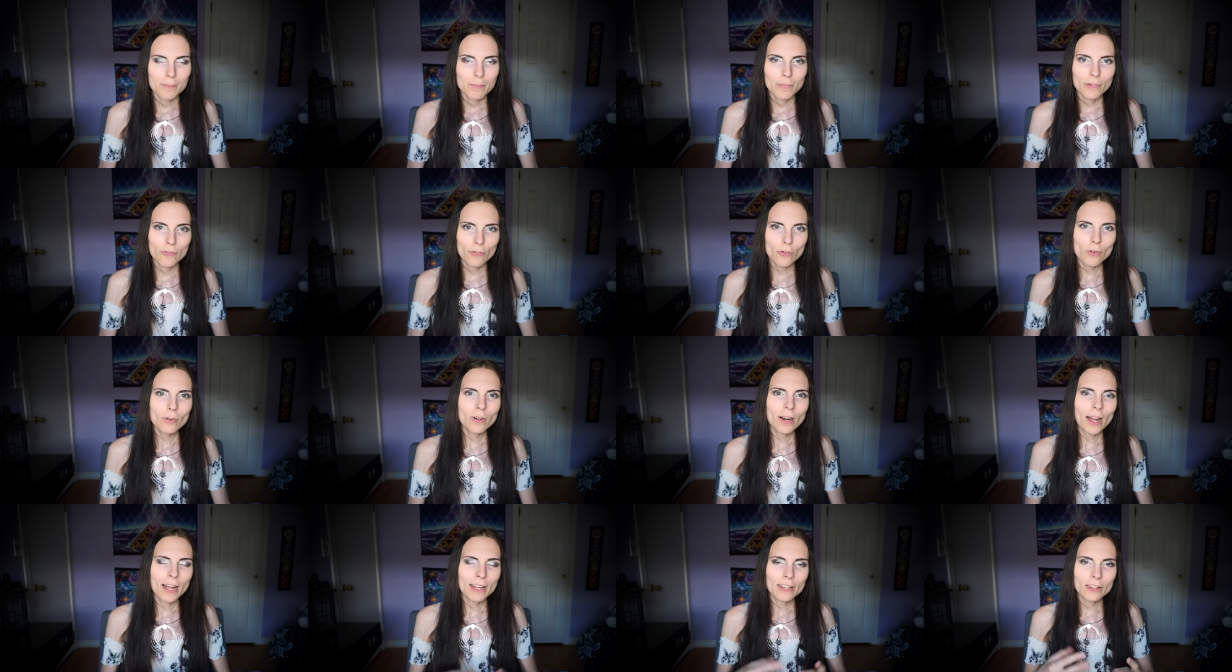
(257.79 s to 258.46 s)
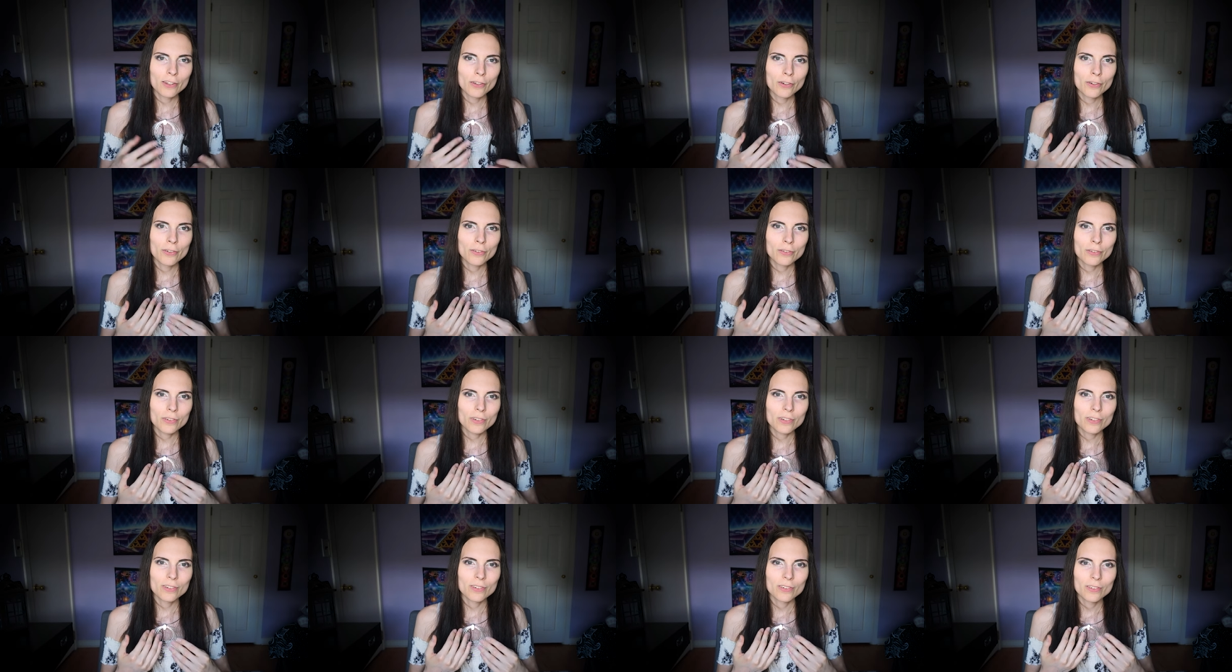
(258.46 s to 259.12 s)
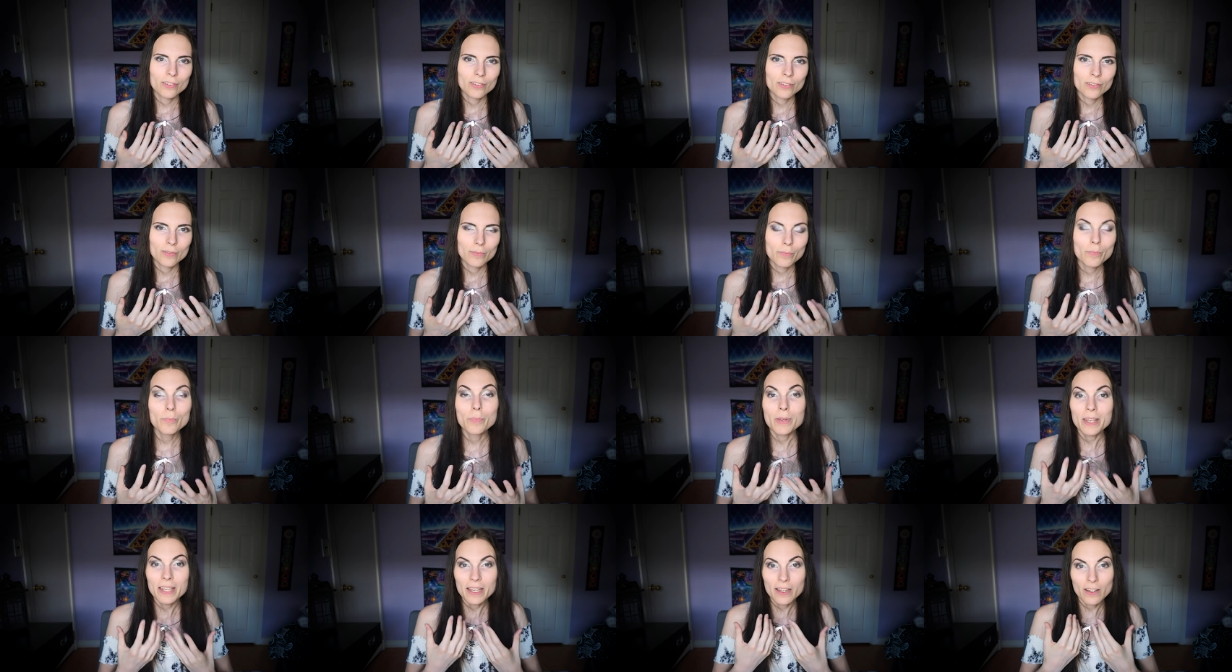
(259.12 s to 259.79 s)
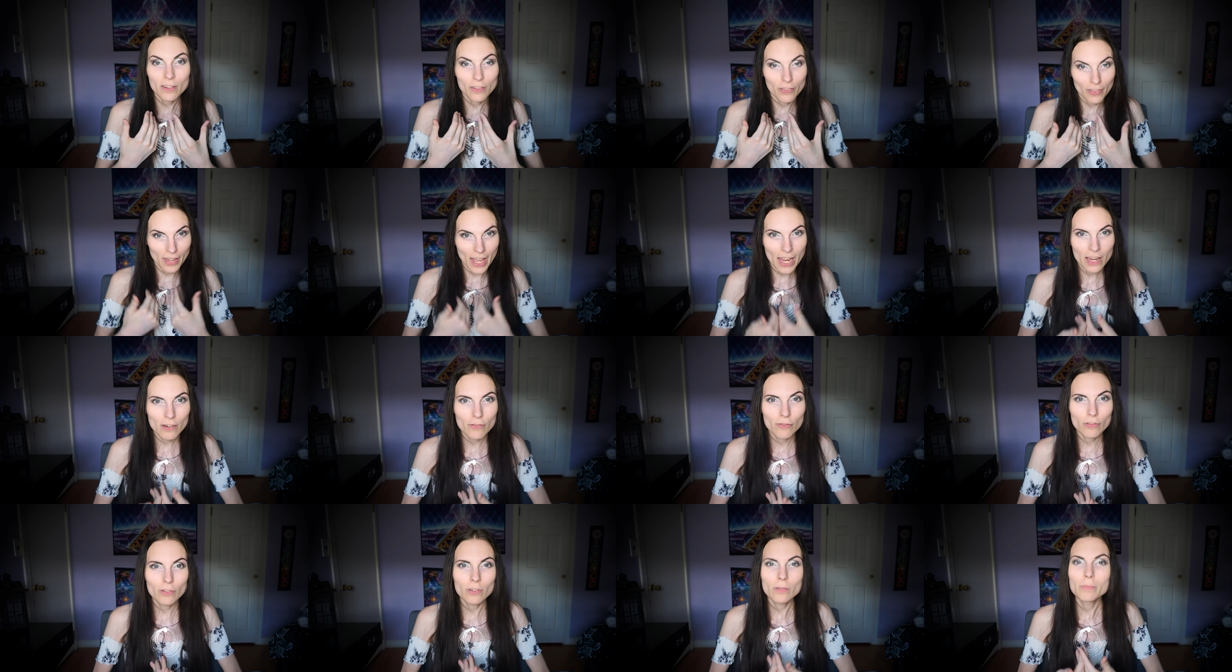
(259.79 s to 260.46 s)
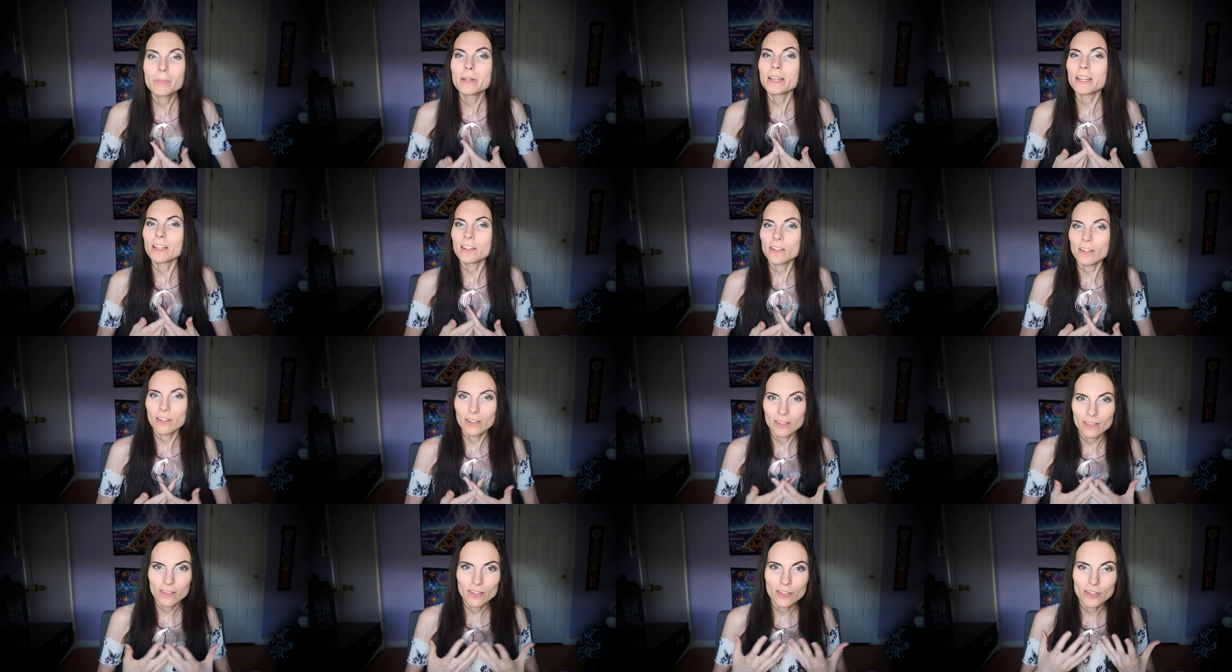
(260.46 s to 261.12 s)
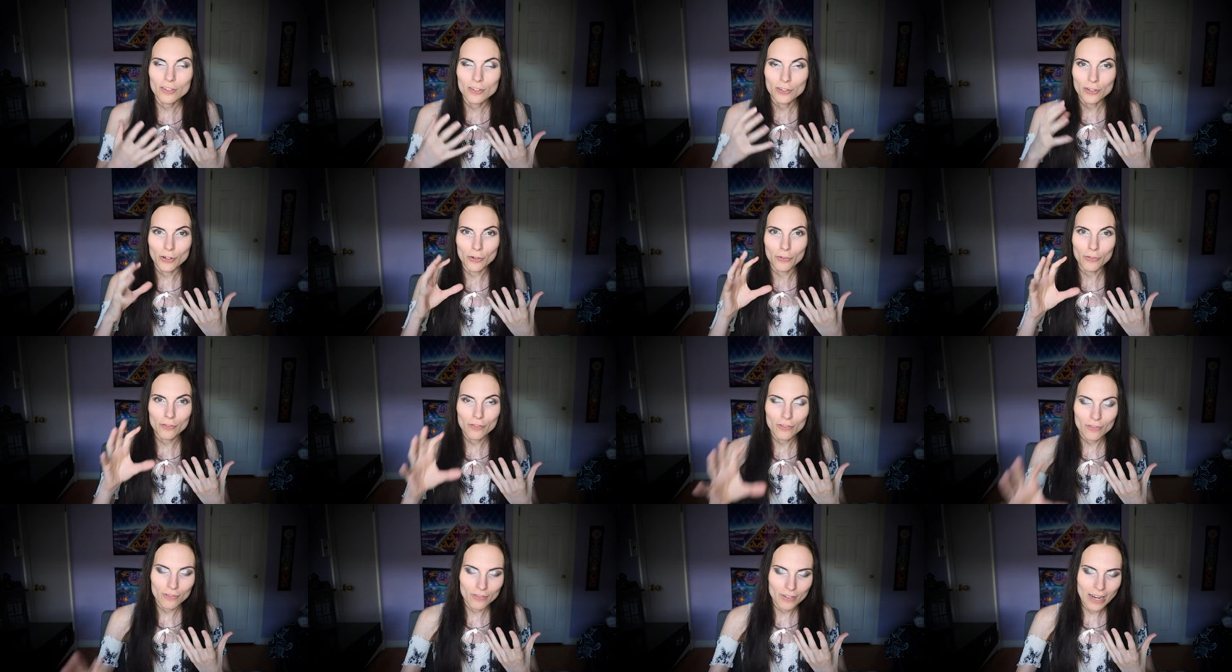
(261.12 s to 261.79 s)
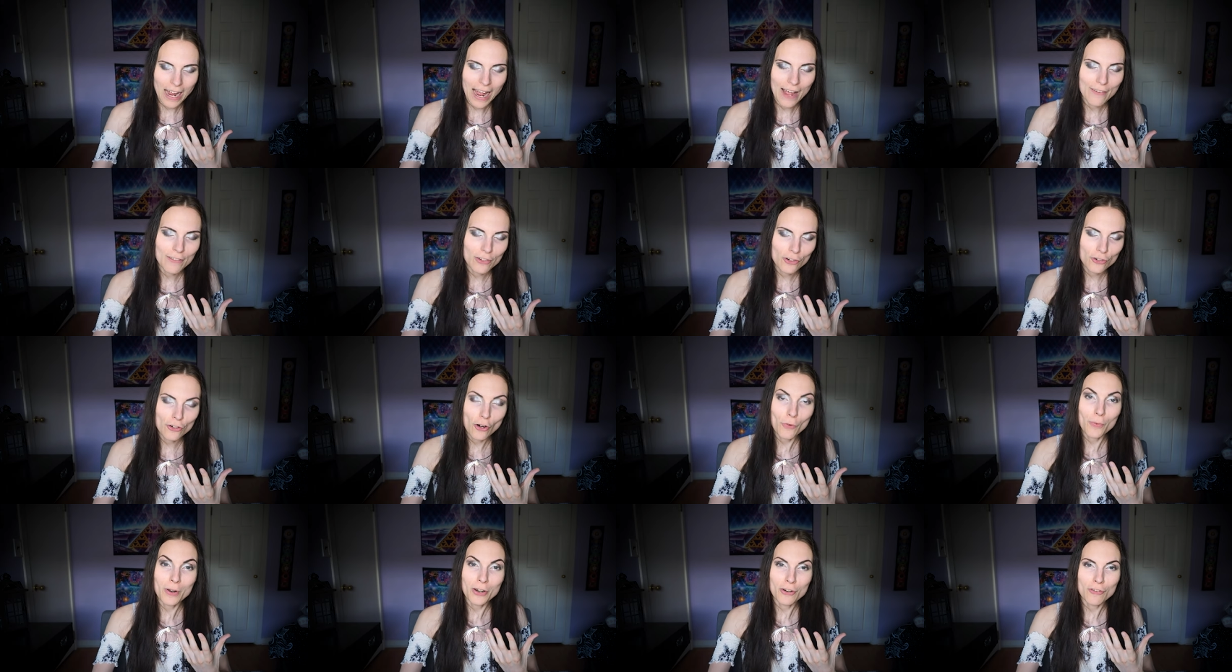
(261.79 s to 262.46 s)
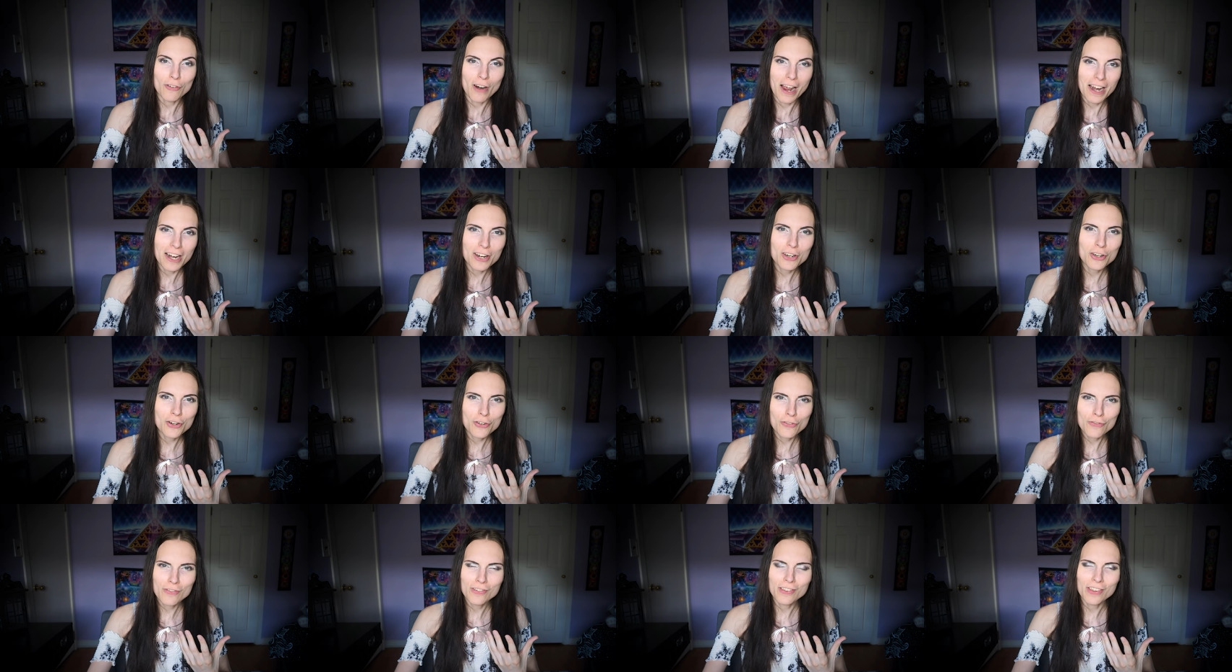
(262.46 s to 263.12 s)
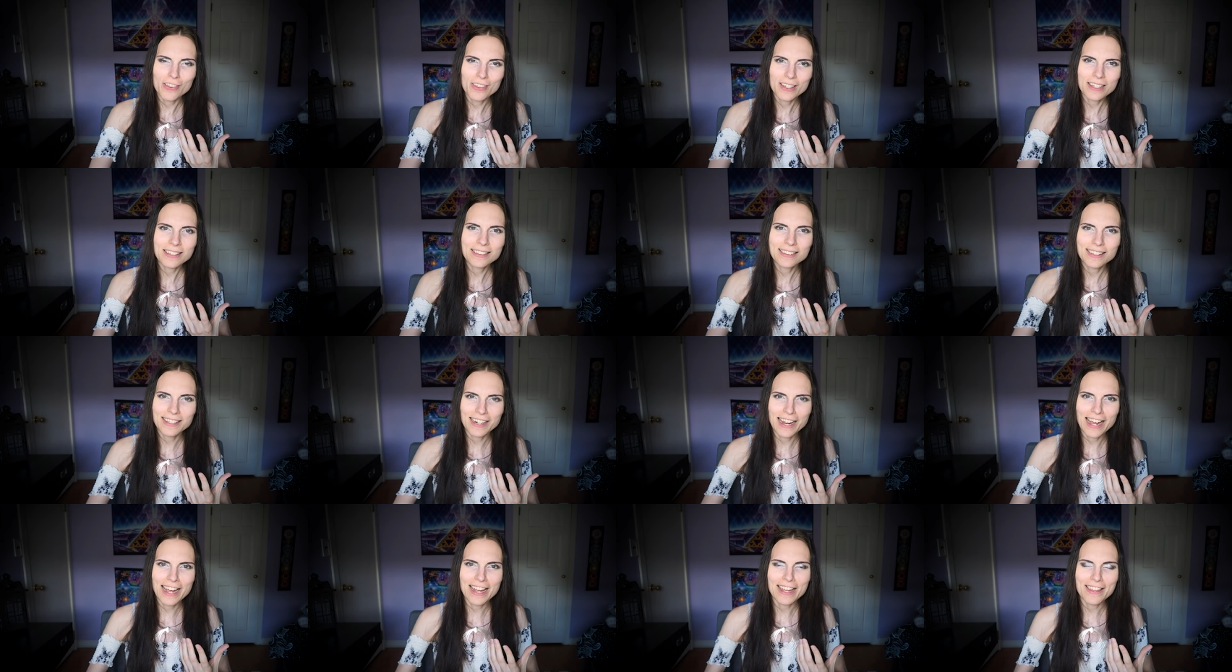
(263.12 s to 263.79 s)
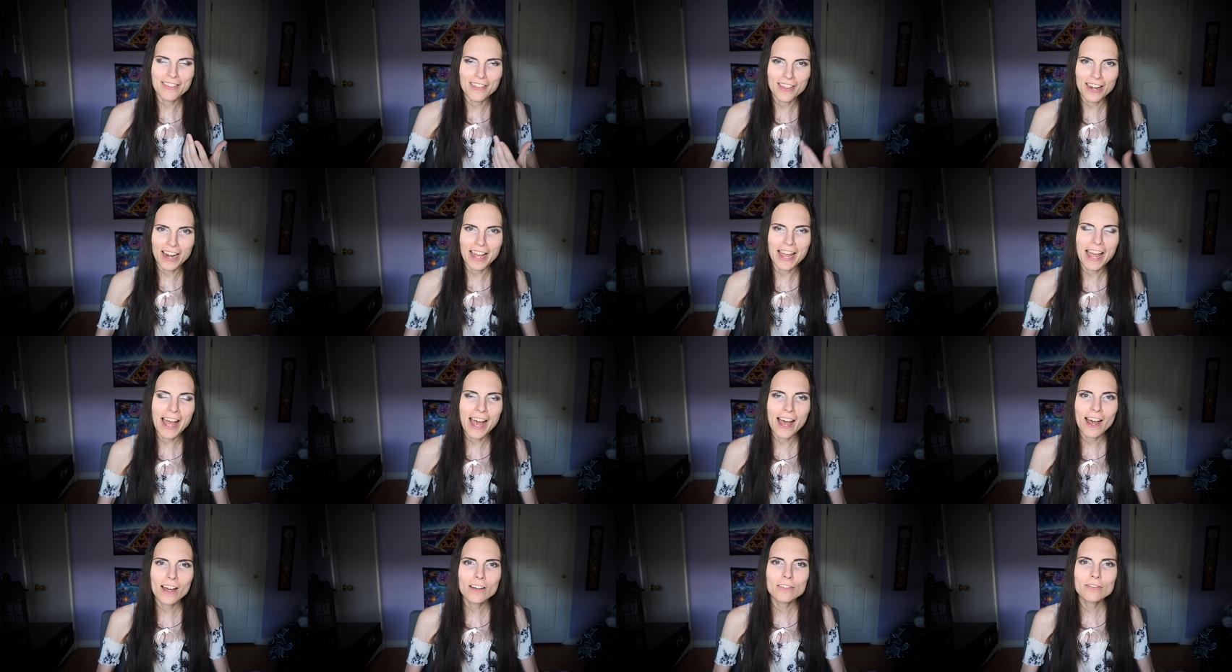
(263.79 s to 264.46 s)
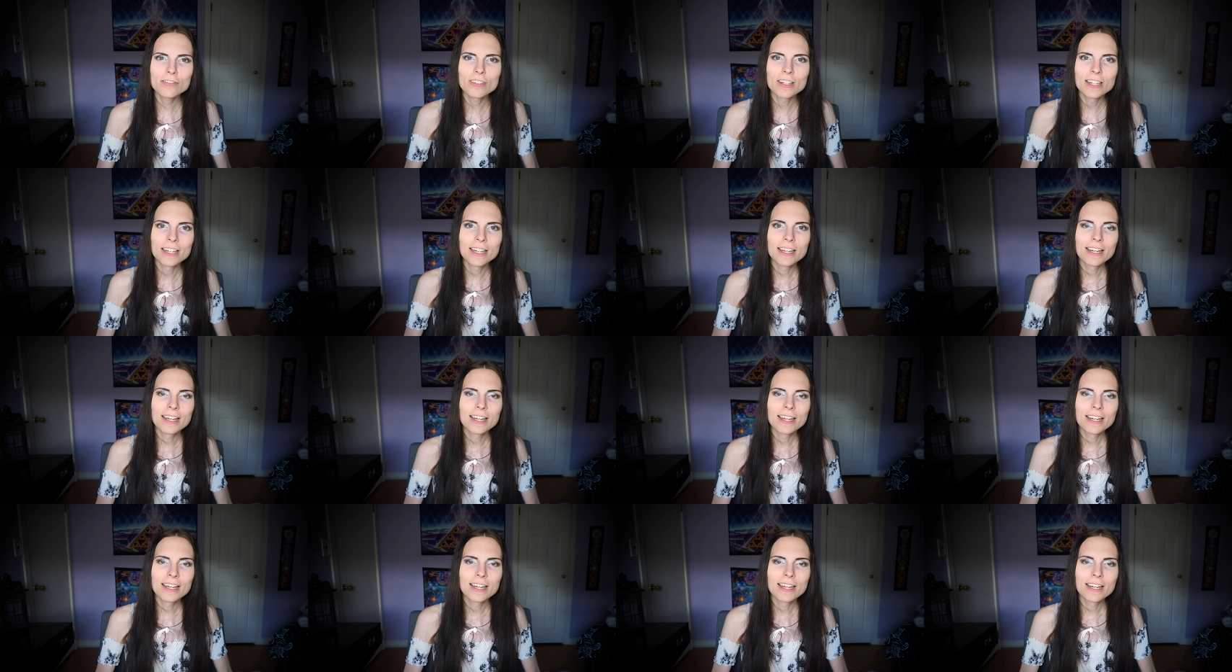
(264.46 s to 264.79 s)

Before I learned being thankful, being, you know, having, showing gratitude for the things that I, that I have,